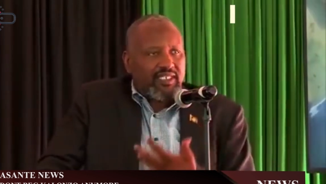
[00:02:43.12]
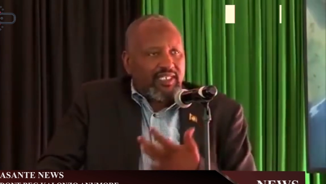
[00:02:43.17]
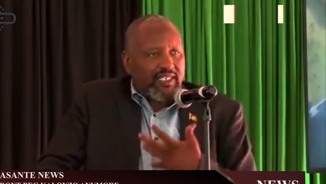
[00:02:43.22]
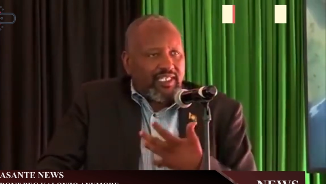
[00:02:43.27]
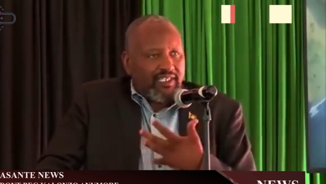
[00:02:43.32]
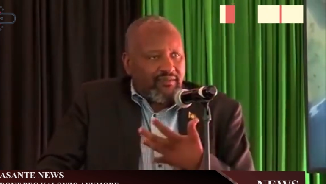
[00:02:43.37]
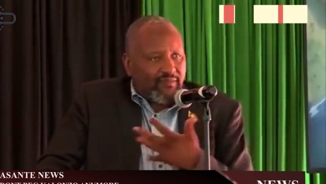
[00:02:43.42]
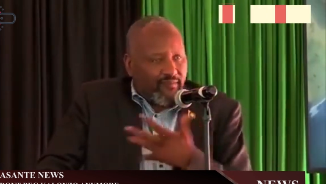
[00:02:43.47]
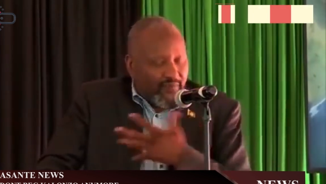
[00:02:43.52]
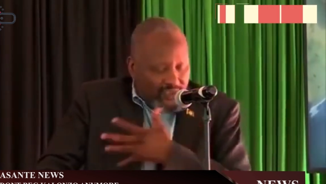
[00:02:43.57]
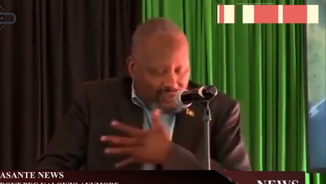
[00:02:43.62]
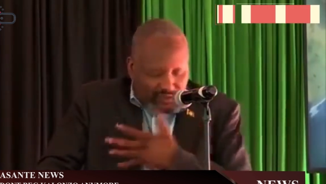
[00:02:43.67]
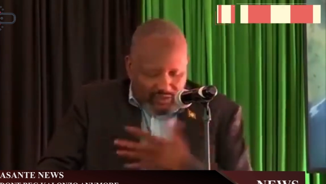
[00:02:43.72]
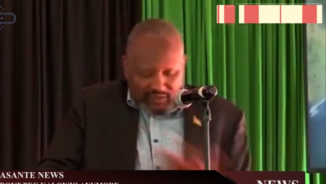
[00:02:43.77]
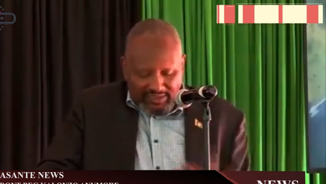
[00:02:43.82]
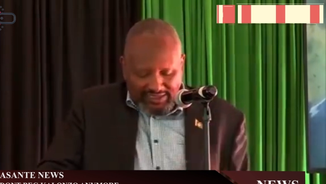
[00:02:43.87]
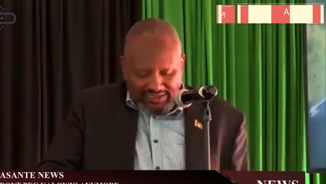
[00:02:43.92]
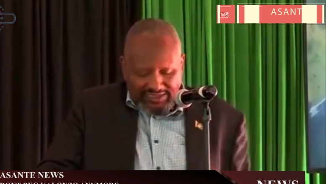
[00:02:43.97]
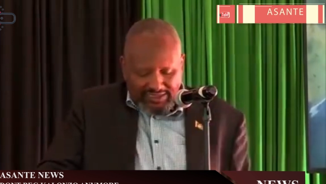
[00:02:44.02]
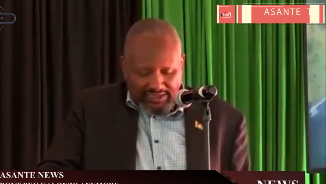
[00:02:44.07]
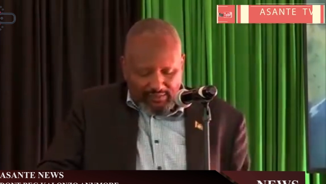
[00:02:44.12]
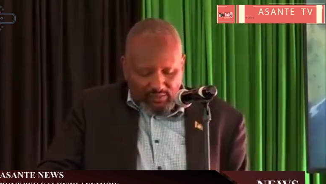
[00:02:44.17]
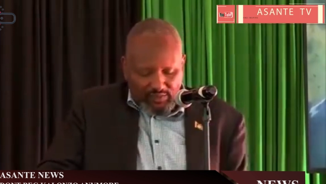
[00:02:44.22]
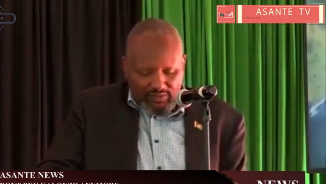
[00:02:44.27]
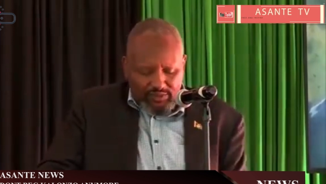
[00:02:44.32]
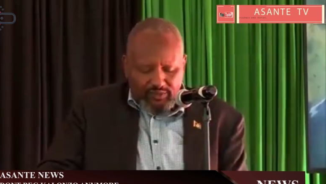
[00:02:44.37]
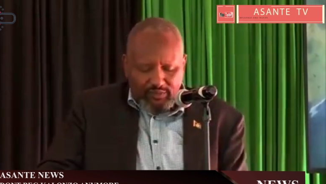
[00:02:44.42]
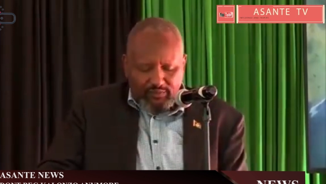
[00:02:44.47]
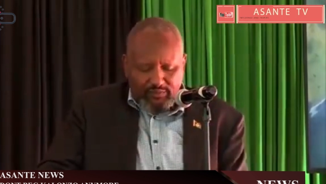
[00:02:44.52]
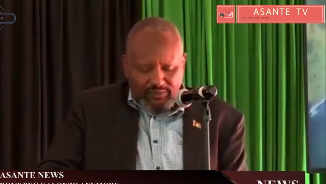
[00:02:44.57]
infrastructure?
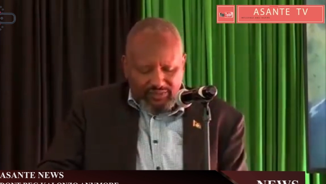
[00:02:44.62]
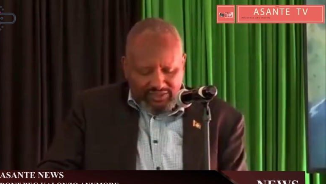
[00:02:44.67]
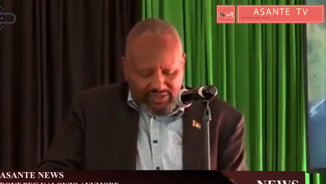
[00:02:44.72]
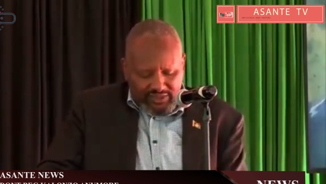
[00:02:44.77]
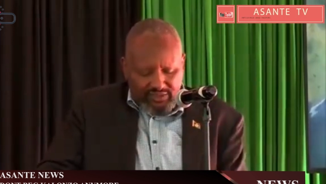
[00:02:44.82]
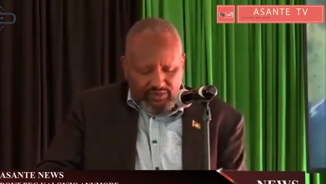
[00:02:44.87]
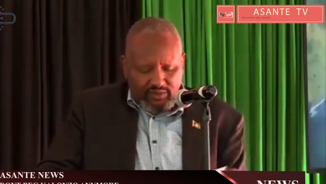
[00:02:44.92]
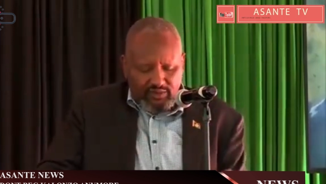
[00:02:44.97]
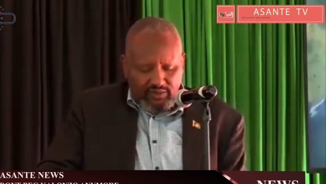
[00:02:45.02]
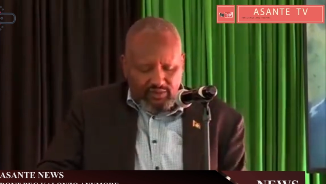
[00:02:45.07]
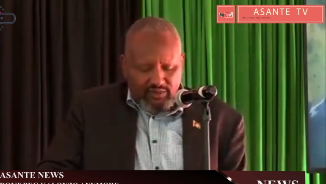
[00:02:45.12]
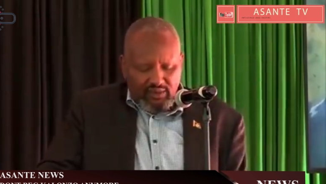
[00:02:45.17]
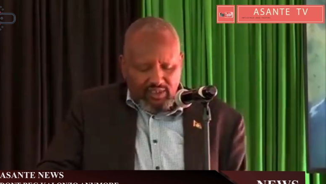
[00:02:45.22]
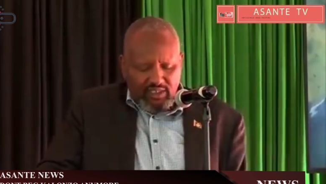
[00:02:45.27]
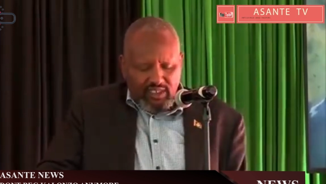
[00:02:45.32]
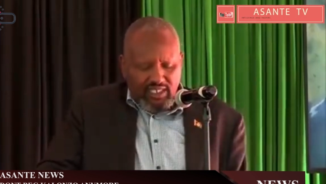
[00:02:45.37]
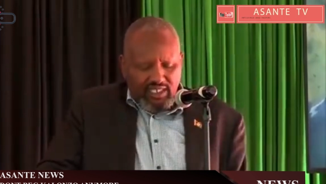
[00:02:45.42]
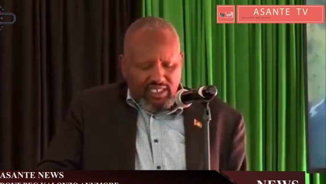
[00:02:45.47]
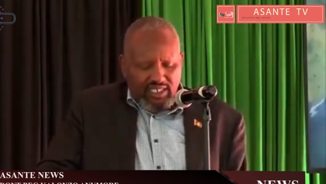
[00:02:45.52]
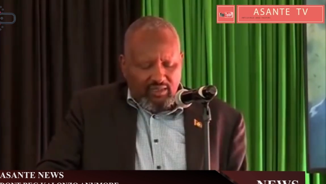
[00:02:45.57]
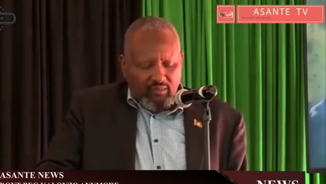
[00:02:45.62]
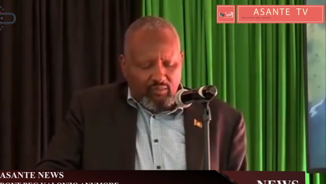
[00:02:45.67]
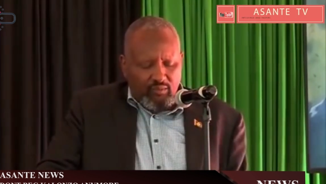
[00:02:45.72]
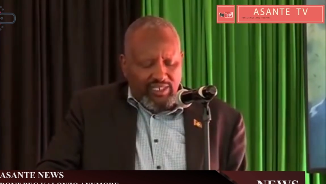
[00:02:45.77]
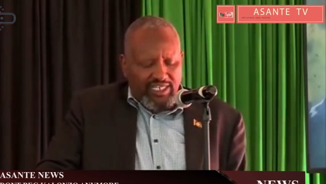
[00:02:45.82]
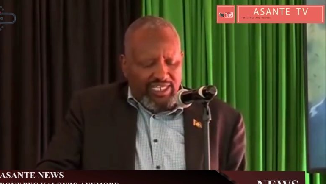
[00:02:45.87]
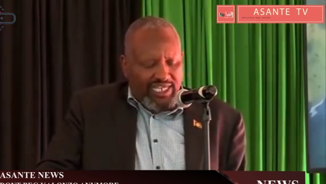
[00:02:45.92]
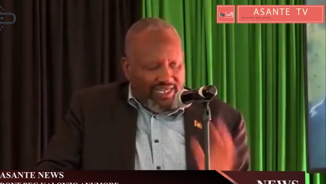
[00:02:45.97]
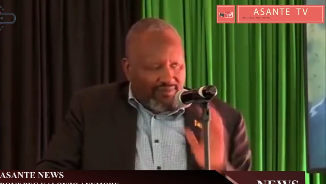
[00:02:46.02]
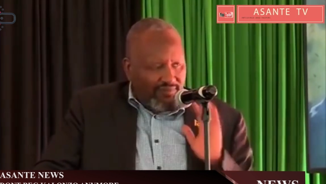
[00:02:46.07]
What's your position?
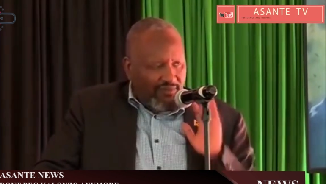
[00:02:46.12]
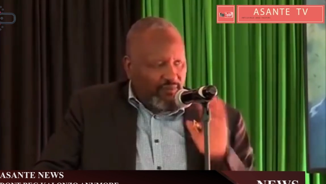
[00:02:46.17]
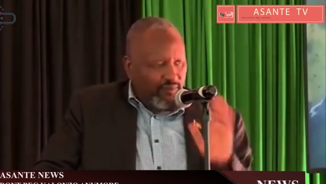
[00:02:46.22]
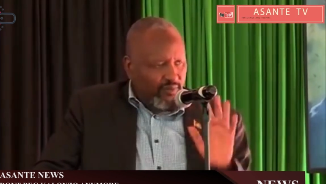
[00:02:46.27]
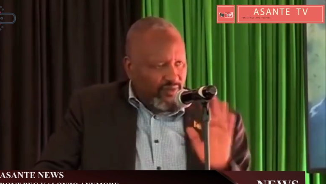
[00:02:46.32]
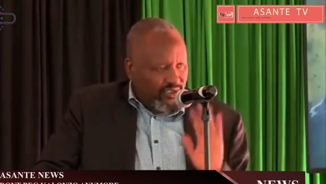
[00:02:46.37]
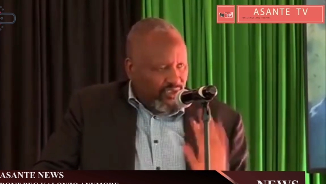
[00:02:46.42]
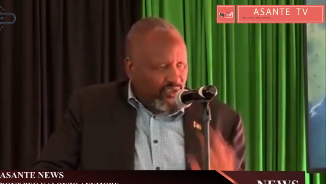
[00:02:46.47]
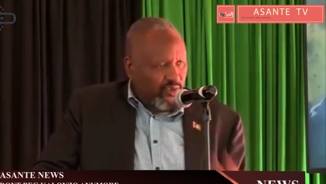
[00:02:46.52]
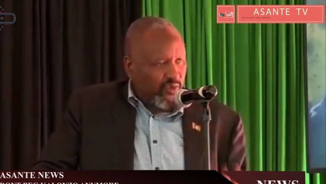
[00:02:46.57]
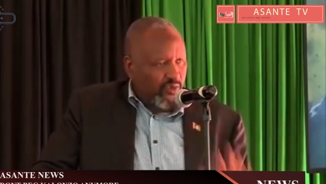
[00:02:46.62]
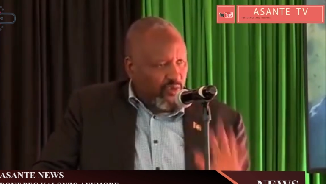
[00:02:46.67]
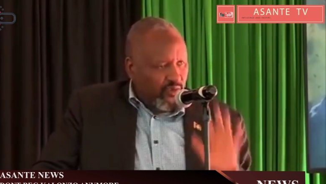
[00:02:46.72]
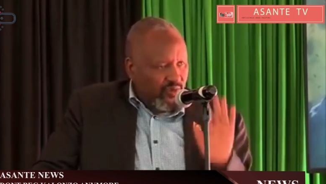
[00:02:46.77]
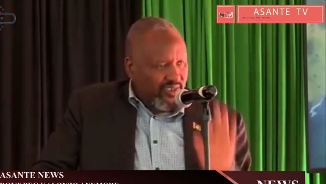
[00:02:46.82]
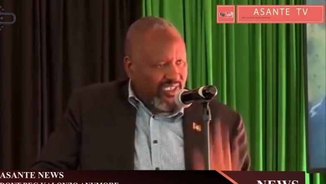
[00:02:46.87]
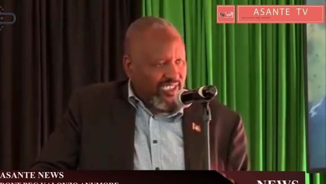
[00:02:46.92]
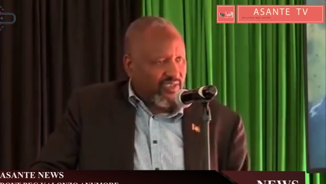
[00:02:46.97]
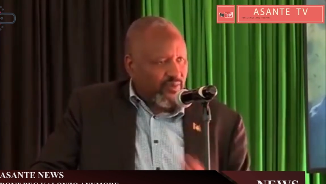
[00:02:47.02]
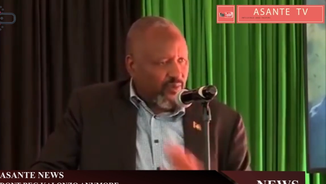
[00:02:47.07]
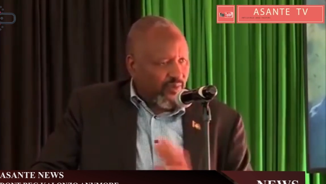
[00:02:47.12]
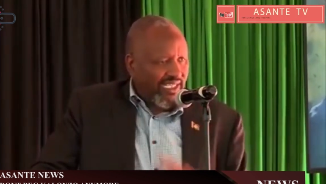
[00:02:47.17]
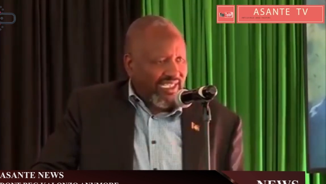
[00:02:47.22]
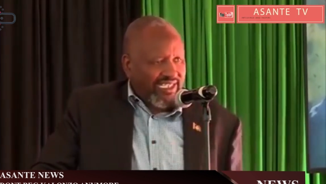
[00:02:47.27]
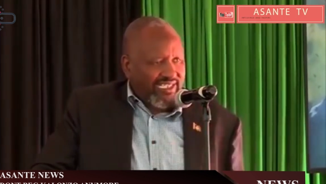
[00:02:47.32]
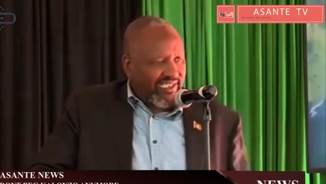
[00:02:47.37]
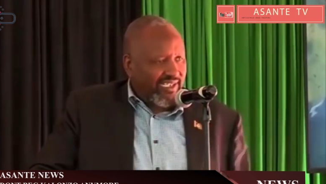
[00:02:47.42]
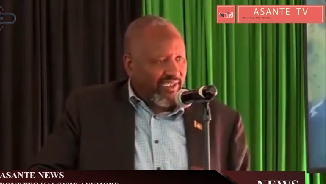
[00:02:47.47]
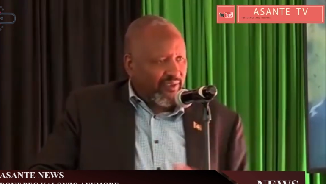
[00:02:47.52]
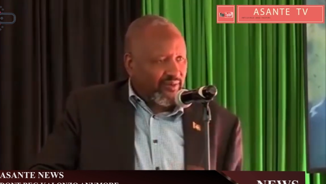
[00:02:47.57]
We have a position to take to
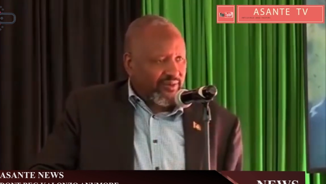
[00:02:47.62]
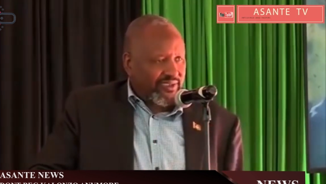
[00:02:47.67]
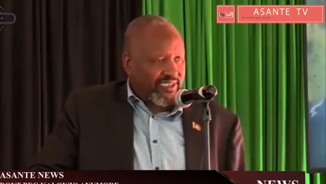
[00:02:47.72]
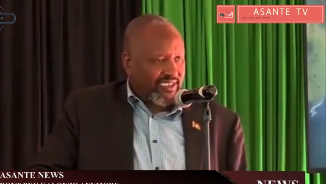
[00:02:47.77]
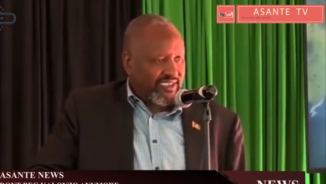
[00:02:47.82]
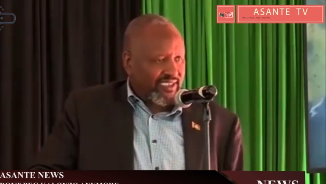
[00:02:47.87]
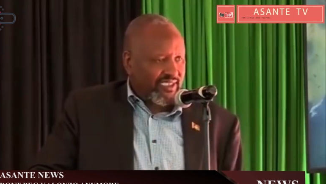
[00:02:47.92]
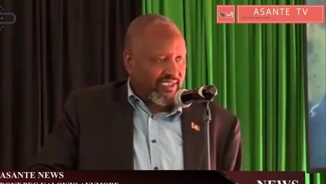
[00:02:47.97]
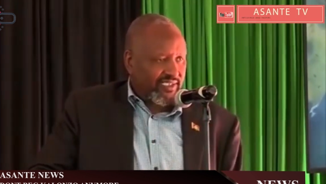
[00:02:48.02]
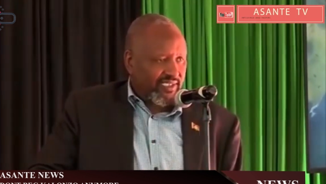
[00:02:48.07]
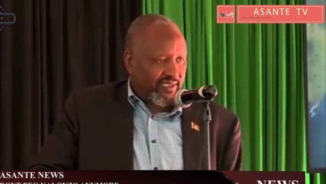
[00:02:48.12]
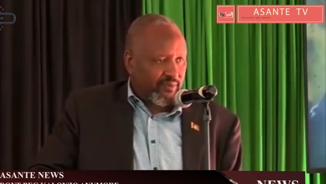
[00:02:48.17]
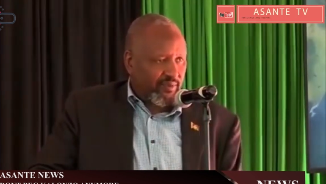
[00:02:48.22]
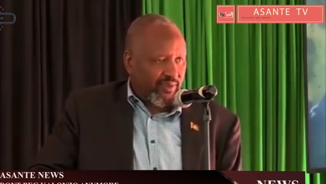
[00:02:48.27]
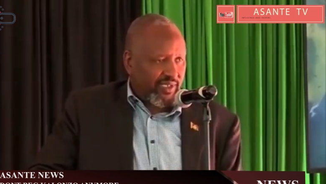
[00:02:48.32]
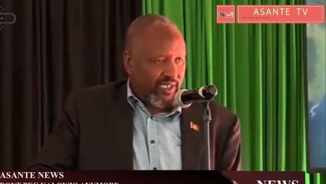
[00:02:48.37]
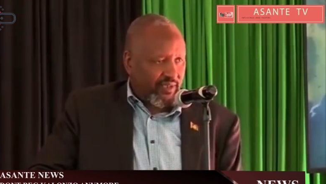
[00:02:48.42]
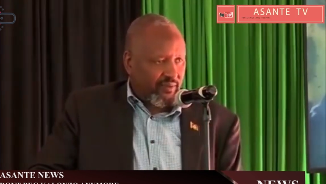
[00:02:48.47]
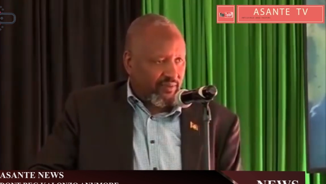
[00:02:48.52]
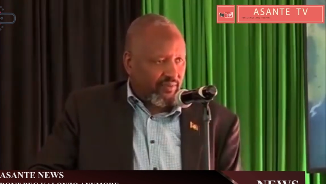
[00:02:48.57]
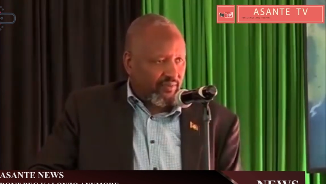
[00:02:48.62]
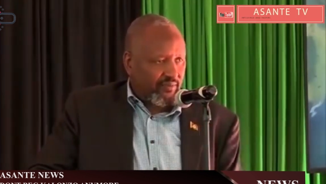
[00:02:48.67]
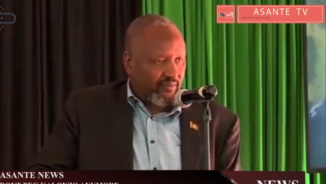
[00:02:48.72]
any negotiating table now.